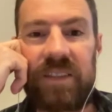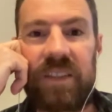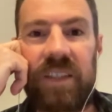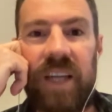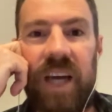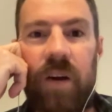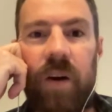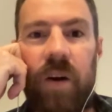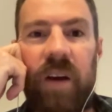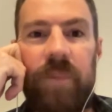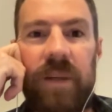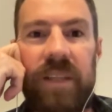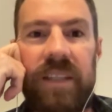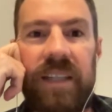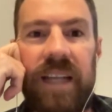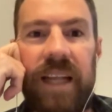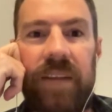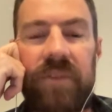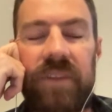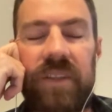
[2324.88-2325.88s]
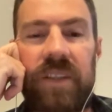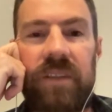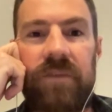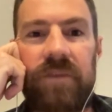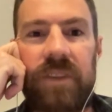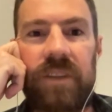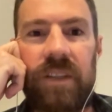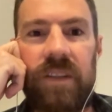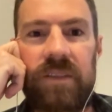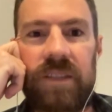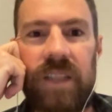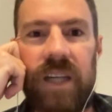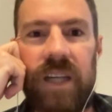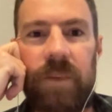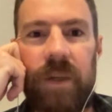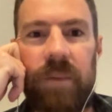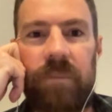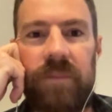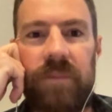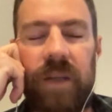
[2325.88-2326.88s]
you know, I've been an advocate for a long
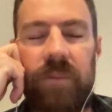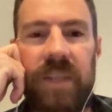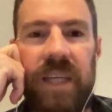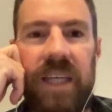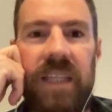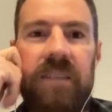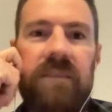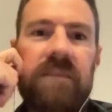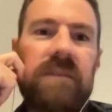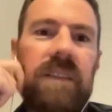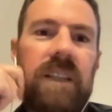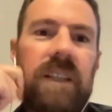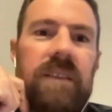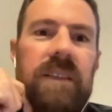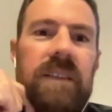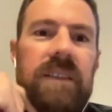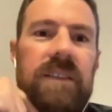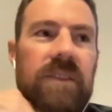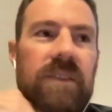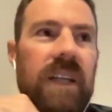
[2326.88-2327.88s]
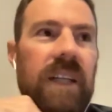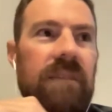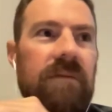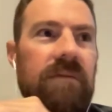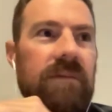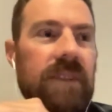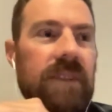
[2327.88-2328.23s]
time. I'm keen. I think it's great.